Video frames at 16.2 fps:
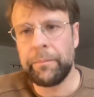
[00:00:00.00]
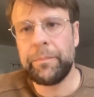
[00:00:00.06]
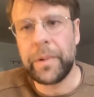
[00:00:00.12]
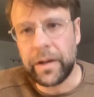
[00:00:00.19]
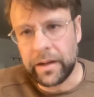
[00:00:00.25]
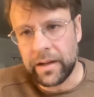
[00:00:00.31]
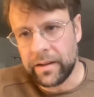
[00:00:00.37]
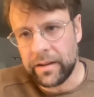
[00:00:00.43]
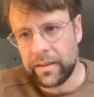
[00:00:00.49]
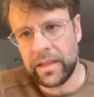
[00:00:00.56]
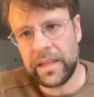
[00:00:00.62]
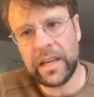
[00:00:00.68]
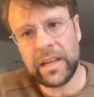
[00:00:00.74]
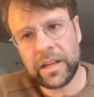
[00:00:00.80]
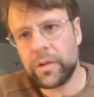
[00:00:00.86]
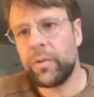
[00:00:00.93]
but
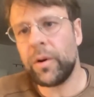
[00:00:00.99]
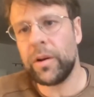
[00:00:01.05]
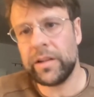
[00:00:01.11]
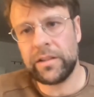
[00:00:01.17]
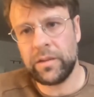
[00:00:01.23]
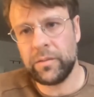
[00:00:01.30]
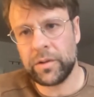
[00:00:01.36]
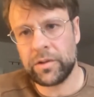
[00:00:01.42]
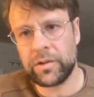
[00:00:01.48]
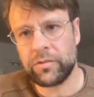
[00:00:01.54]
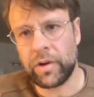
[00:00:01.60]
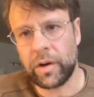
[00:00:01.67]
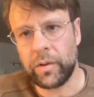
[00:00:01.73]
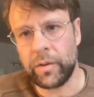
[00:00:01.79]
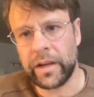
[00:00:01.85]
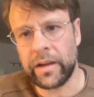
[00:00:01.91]
the inequality was
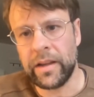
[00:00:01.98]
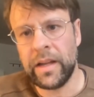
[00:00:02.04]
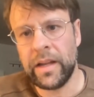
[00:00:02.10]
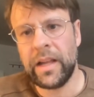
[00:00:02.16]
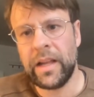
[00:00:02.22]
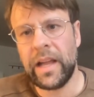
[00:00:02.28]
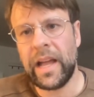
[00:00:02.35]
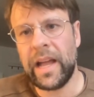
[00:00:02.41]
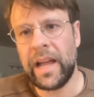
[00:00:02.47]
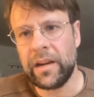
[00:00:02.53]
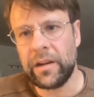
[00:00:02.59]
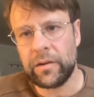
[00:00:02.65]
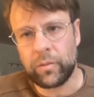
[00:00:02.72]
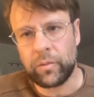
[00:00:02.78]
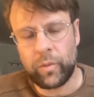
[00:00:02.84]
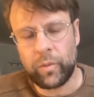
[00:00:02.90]
growing.
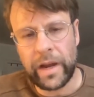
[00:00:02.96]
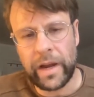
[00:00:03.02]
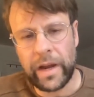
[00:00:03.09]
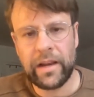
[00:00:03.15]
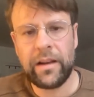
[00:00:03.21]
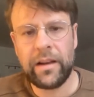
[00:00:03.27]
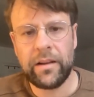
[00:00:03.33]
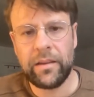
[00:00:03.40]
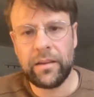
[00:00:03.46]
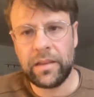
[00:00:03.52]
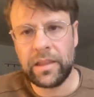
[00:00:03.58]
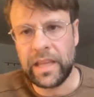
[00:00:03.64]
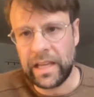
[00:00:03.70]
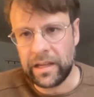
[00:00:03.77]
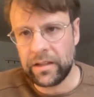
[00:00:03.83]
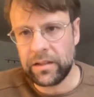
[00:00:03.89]
And when
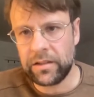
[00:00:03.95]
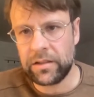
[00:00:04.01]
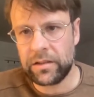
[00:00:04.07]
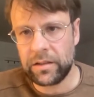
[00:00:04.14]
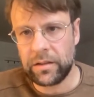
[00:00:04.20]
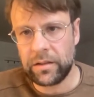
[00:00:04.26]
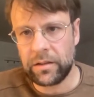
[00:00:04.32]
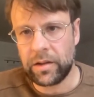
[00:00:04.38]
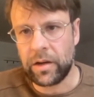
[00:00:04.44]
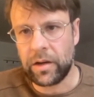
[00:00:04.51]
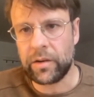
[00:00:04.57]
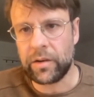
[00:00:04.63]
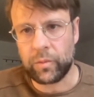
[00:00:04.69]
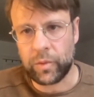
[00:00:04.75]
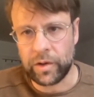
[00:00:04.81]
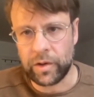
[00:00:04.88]
things
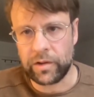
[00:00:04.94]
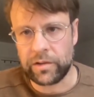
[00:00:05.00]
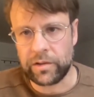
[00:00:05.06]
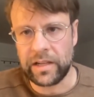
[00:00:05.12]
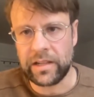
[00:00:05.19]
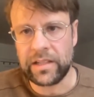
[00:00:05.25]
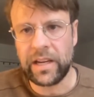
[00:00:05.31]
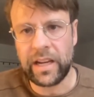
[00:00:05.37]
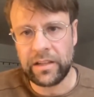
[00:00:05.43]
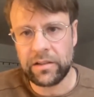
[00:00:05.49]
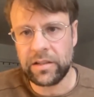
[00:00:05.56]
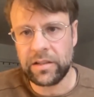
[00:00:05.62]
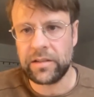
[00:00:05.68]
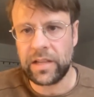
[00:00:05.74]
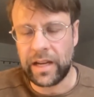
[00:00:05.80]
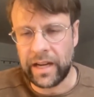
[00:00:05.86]
got worse and
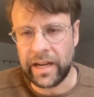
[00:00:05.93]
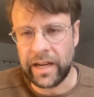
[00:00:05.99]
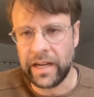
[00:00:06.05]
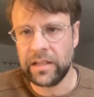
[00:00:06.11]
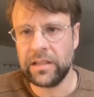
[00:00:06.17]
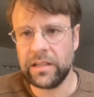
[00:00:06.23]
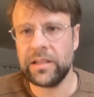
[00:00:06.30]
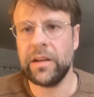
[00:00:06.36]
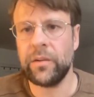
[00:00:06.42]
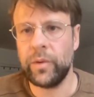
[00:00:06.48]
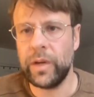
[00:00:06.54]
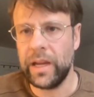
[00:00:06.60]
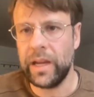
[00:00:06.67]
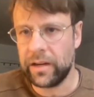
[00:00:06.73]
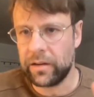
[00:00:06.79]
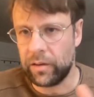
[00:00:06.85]
tensions heightened, and
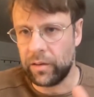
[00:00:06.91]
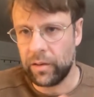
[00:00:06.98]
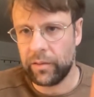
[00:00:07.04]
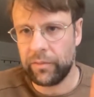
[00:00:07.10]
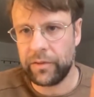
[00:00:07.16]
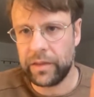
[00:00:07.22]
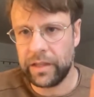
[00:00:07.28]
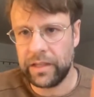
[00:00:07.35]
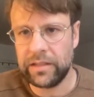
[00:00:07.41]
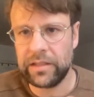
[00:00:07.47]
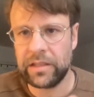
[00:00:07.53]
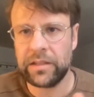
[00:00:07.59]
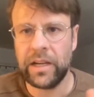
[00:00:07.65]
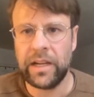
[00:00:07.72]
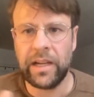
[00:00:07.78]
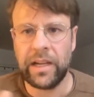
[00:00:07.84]
we had all of
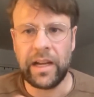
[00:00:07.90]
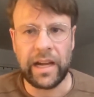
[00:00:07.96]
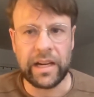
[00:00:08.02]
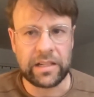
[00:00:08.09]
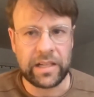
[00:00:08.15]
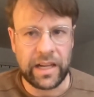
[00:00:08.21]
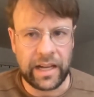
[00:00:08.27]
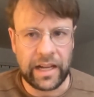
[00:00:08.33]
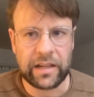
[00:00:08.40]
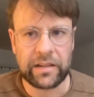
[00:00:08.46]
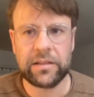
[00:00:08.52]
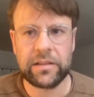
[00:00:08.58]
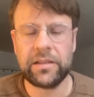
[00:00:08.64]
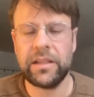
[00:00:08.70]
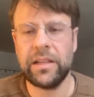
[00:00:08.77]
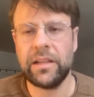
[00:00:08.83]
these
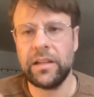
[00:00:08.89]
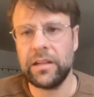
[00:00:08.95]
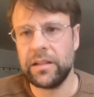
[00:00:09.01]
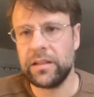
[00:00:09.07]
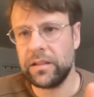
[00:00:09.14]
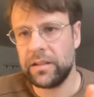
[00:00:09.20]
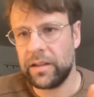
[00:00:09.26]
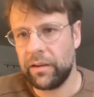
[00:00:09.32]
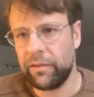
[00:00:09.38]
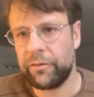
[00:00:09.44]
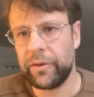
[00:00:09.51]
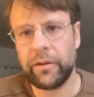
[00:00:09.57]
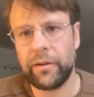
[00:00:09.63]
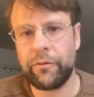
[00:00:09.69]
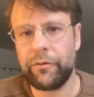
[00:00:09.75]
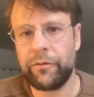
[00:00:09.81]
attacks and
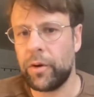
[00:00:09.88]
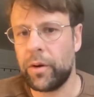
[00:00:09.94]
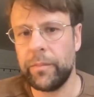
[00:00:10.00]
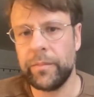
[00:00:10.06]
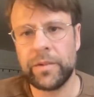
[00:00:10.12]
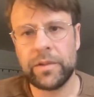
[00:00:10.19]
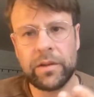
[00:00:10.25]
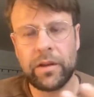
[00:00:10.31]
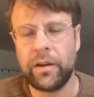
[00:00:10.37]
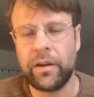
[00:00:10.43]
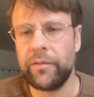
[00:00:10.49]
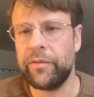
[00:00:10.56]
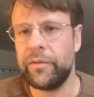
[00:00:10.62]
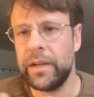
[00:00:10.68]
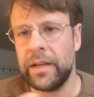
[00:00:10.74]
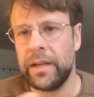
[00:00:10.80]
different forms
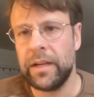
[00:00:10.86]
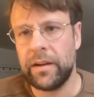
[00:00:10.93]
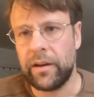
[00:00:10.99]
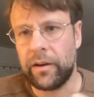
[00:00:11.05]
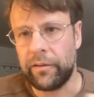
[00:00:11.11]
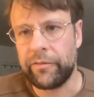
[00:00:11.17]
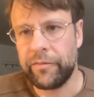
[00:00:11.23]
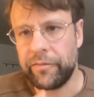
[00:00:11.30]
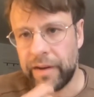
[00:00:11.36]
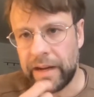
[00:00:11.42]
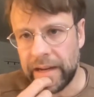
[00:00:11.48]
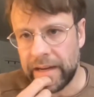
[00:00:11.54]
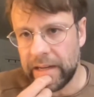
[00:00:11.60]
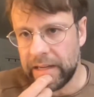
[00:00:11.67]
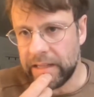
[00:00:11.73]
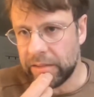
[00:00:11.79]
of, of
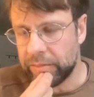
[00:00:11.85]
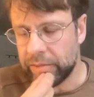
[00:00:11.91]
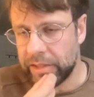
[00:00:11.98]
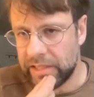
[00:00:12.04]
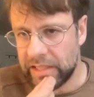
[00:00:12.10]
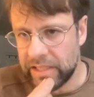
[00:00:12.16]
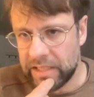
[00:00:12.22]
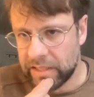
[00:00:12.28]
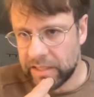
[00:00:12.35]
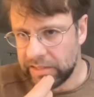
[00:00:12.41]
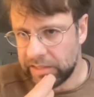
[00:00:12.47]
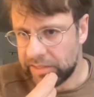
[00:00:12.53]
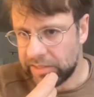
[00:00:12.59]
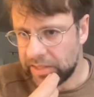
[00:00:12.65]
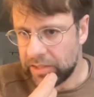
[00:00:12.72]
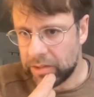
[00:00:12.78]
violent
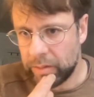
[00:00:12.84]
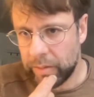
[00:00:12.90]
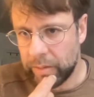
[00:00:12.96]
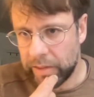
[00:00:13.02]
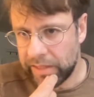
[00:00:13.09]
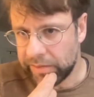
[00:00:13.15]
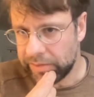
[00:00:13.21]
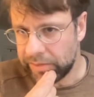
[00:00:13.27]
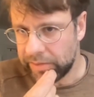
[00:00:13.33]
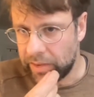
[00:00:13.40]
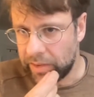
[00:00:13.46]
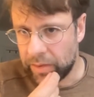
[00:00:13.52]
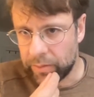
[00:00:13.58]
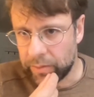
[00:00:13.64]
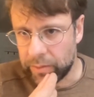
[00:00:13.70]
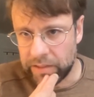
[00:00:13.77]
resistance in
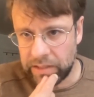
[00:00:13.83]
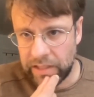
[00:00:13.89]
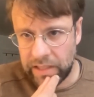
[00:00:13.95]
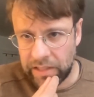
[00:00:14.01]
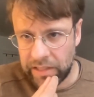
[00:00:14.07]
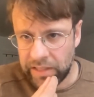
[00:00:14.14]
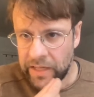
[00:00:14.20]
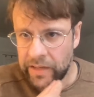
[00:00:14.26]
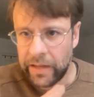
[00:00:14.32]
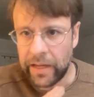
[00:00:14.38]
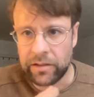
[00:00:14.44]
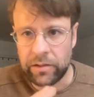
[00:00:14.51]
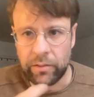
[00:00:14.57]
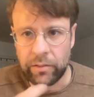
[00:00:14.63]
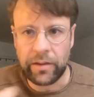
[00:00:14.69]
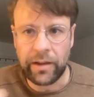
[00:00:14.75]
2013
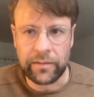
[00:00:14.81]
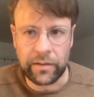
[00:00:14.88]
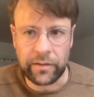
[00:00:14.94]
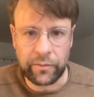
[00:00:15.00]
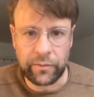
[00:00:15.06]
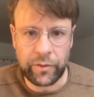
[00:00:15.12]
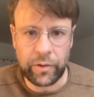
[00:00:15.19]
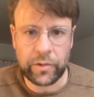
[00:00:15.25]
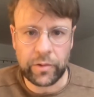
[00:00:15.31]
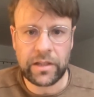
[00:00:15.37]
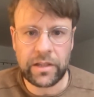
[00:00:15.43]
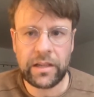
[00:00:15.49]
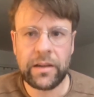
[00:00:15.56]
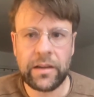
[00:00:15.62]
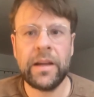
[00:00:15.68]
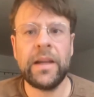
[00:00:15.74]
and
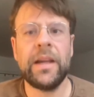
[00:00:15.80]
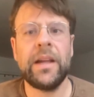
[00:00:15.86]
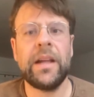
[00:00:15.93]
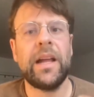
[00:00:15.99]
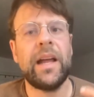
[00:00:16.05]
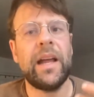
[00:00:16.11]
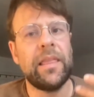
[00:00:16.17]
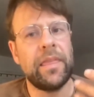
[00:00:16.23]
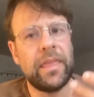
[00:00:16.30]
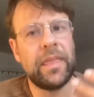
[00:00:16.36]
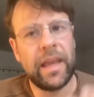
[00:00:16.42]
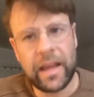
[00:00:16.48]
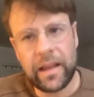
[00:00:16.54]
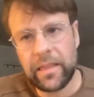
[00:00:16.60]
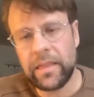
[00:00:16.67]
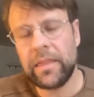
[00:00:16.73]
2014, and
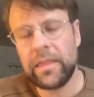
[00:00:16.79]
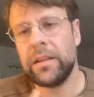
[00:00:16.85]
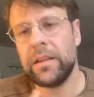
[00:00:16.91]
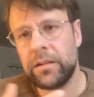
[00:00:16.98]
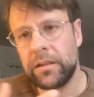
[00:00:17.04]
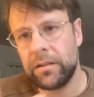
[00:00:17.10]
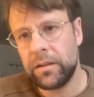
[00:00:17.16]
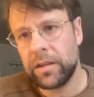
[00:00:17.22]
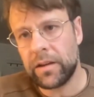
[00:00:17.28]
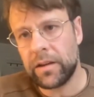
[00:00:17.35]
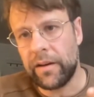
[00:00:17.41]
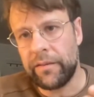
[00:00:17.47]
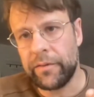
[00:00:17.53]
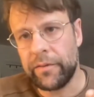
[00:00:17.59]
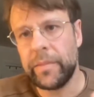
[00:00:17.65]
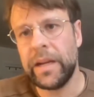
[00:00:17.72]
then the the
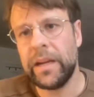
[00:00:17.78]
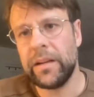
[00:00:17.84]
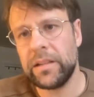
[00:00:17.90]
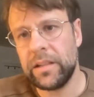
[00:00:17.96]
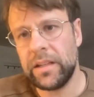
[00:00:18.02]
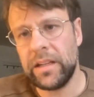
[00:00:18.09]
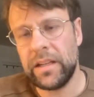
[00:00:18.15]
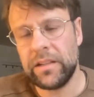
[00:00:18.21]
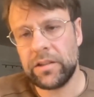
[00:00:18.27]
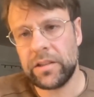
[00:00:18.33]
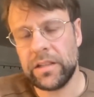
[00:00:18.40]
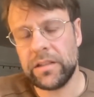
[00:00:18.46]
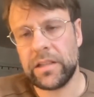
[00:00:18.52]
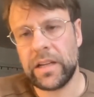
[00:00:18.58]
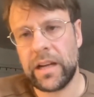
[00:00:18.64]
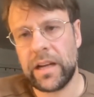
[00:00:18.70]
government in
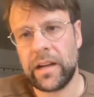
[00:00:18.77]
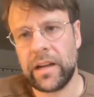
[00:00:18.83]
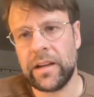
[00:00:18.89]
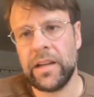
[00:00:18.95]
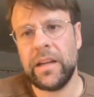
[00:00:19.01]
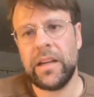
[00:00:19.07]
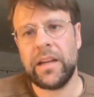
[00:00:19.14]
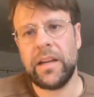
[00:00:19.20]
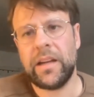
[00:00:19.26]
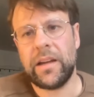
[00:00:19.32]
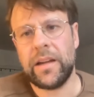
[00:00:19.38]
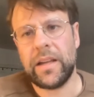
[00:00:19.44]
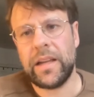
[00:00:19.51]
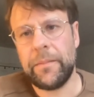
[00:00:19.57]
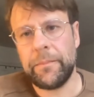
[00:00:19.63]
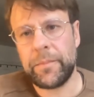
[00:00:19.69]
Xinjiang
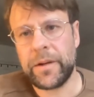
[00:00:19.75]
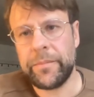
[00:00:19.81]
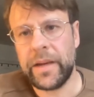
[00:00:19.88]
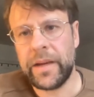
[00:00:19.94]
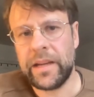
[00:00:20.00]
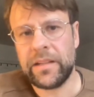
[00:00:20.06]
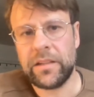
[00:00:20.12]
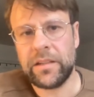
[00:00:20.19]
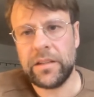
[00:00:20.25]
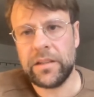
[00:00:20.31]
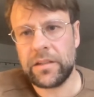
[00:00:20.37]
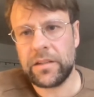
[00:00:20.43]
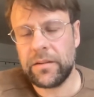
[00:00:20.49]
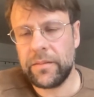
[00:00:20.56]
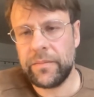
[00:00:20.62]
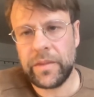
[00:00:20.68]
uh,
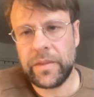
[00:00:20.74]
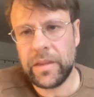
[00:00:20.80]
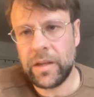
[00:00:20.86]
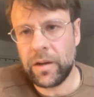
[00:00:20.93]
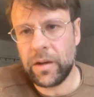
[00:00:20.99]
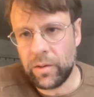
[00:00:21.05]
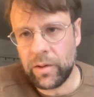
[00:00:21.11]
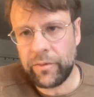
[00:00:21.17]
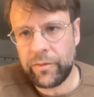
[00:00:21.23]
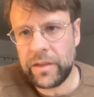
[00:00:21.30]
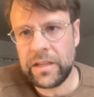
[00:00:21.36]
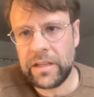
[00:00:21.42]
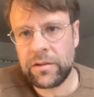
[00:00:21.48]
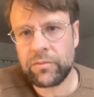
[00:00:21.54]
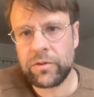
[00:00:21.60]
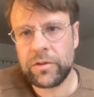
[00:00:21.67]
implemented all of
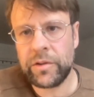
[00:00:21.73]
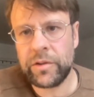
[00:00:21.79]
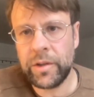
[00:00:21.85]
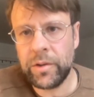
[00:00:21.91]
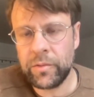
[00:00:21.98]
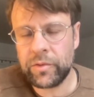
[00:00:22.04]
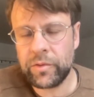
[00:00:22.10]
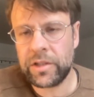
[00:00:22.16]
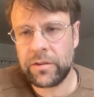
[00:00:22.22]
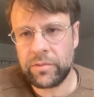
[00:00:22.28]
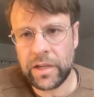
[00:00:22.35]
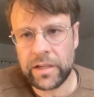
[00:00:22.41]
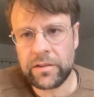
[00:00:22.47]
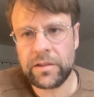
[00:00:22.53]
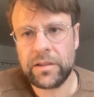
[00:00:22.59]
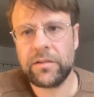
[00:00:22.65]
these new
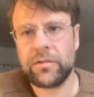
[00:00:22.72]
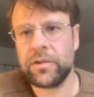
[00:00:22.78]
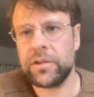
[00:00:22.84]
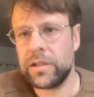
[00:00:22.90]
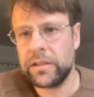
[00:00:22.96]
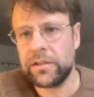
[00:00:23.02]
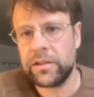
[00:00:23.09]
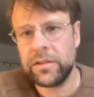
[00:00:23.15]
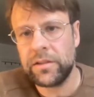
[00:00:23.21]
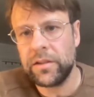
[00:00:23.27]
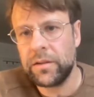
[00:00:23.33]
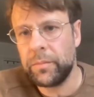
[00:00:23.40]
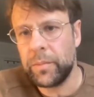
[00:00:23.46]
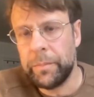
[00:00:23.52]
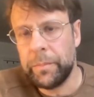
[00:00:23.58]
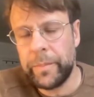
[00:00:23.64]
restrictions, restrictions
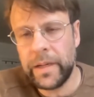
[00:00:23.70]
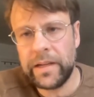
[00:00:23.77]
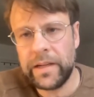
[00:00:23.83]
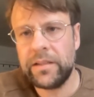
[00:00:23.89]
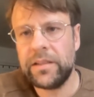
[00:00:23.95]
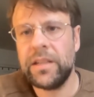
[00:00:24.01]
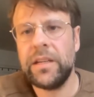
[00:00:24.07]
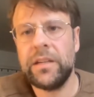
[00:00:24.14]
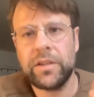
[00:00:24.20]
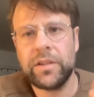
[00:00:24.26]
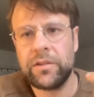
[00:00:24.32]
on mobility,